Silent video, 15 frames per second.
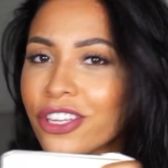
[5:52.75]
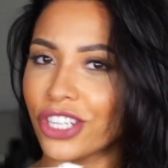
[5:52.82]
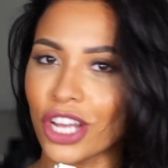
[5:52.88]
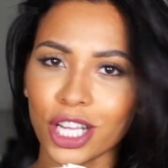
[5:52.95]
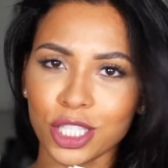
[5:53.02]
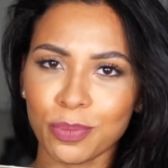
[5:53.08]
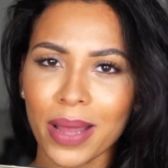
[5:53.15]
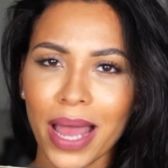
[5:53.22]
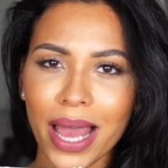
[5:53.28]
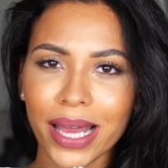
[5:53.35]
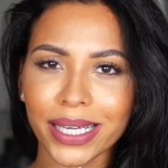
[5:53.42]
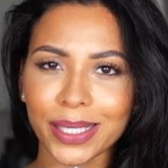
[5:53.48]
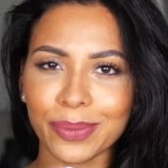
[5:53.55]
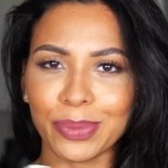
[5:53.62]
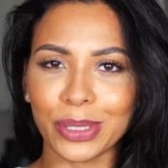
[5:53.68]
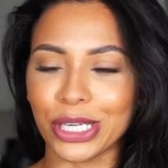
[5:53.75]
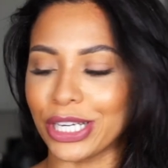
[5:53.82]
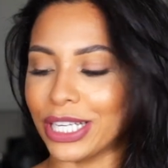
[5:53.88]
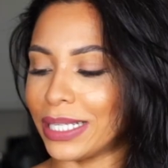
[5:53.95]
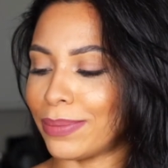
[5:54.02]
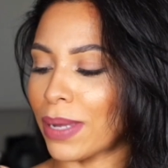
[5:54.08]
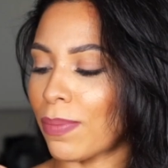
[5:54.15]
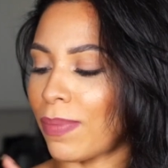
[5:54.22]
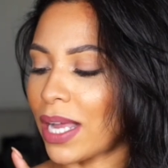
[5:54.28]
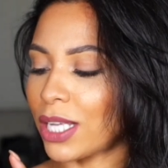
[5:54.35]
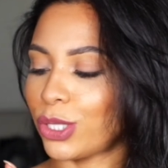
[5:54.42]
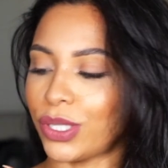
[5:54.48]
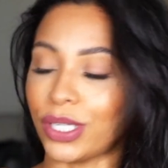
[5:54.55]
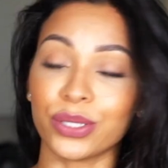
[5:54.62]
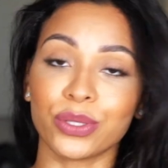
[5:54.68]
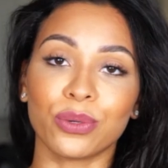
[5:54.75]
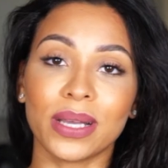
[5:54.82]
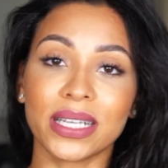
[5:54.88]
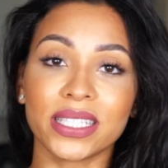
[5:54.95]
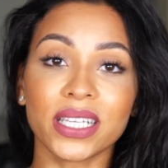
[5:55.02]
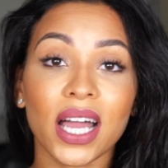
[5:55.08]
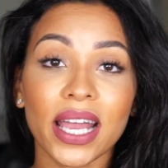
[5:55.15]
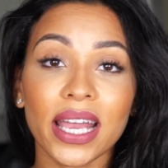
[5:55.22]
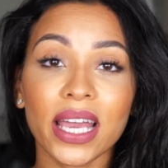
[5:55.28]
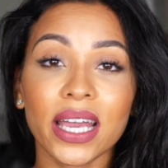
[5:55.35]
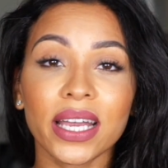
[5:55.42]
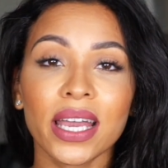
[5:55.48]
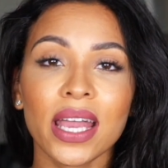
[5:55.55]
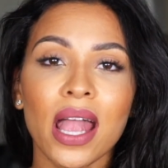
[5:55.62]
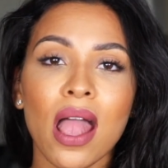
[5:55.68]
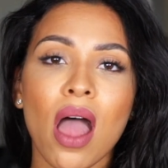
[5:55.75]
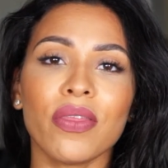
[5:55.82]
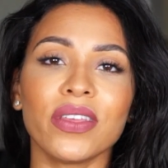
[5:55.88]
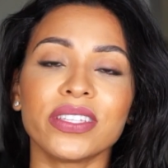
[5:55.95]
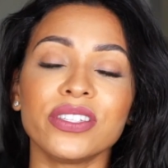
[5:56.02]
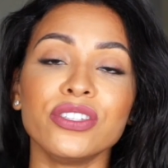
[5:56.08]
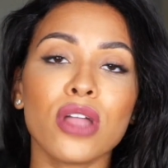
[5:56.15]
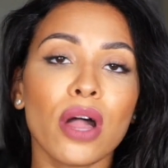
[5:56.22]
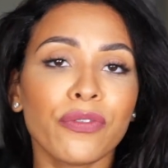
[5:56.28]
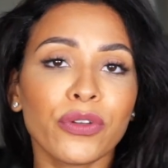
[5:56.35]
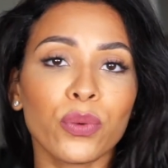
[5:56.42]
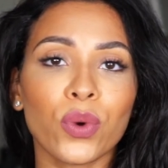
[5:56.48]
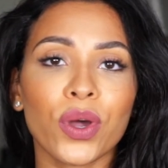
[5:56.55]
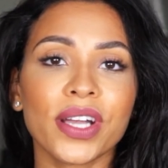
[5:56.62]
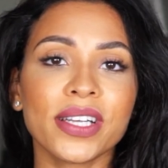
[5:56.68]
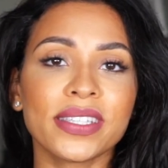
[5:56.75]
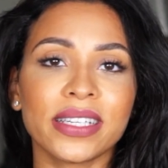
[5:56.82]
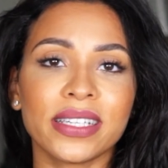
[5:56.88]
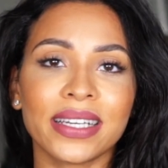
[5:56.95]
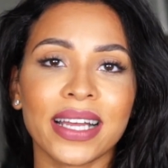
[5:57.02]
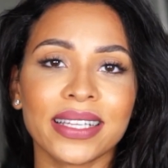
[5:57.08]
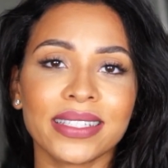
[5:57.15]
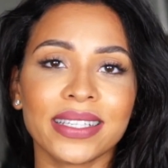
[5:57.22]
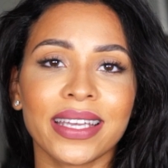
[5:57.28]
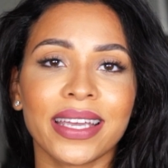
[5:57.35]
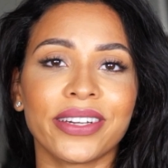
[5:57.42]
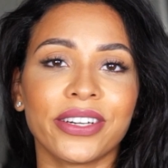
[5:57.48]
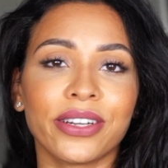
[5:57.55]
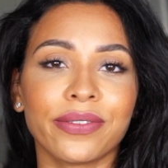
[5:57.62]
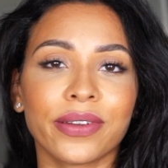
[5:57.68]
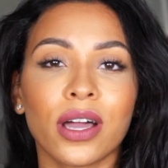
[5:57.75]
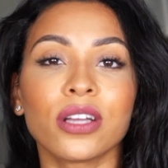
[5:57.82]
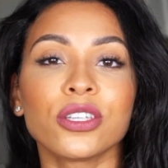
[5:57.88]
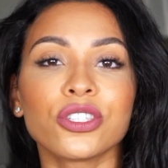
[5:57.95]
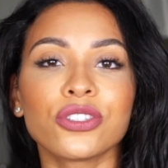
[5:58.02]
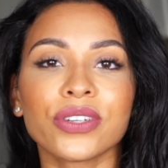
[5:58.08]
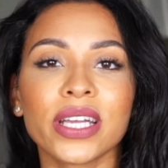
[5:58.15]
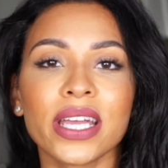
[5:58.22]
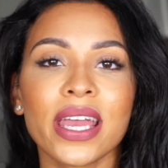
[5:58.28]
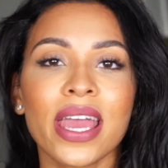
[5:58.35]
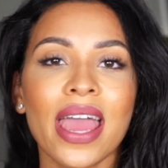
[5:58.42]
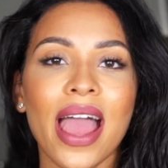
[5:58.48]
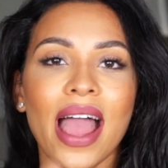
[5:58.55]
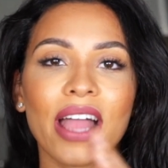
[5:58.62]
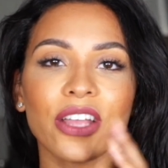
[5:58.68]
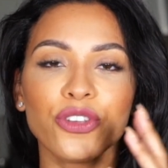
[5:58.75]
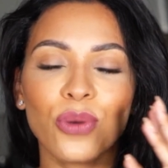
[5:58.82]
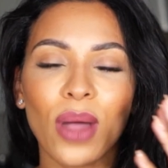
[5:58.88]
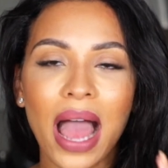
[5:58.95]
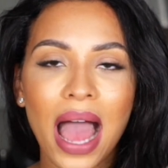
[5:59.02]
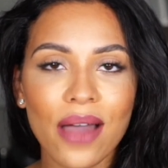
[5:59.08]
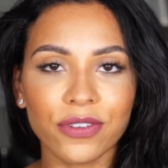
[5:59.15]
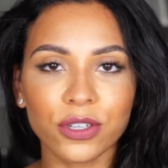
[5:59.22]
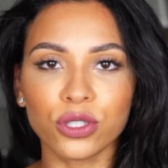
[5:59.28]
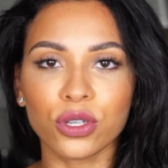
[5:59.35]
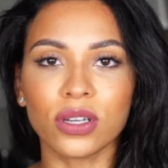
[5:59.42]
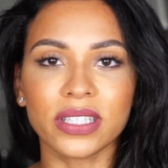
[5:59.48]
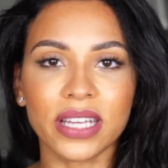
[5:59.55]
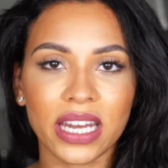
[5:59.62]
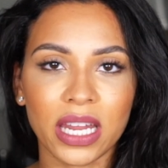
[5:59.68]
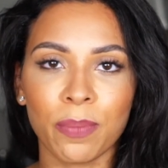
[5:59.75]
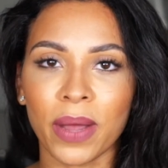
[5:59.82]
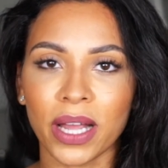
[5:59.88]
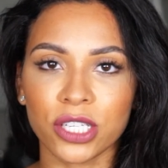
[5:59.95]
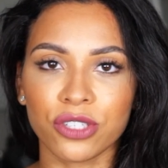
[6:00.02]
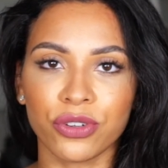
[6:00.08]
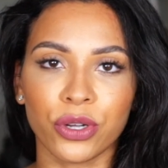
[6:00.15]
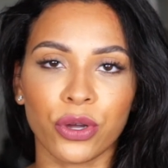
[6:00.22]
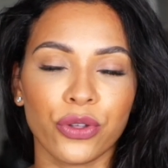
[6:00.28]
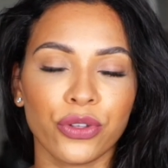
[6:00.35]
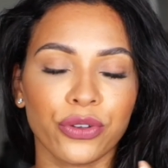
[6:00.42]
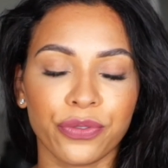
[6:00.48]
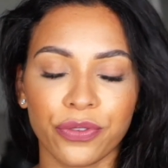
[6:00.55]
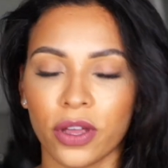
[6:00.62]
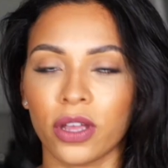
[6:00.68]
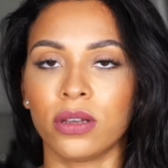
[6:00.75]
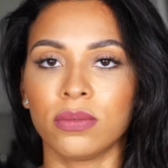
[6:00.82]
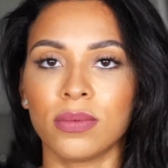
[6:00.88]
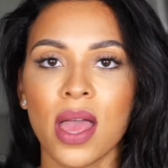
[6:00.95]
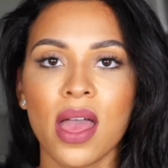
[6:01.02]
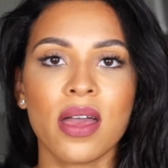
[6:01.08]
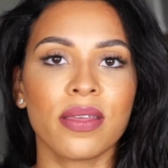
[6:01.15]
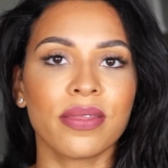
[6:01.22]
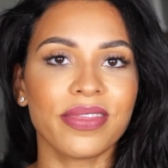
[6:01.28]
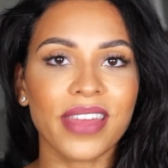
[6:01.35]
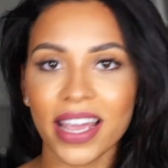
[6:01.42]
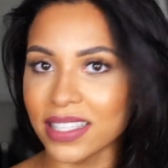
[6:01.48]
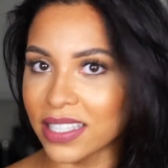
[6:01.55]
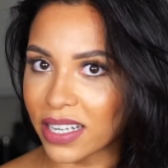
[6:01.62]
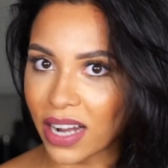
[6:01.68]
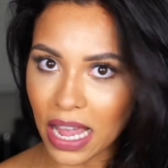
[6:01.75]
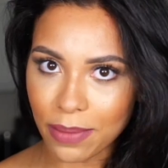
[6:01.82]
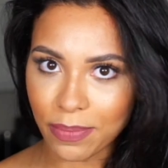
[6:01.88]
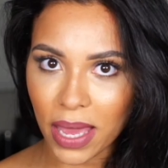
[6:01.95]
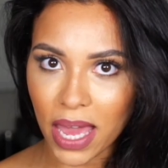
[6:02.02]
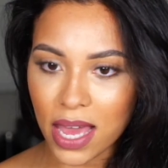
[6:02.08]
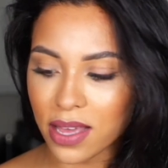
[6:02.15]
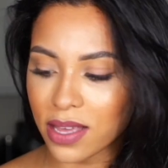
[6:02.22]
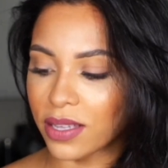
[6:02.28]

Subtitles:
Charger pack, because my battery is always dying and there's nothing worse than landing in another country and you haven't put any battery on your phone. That is a nightmare.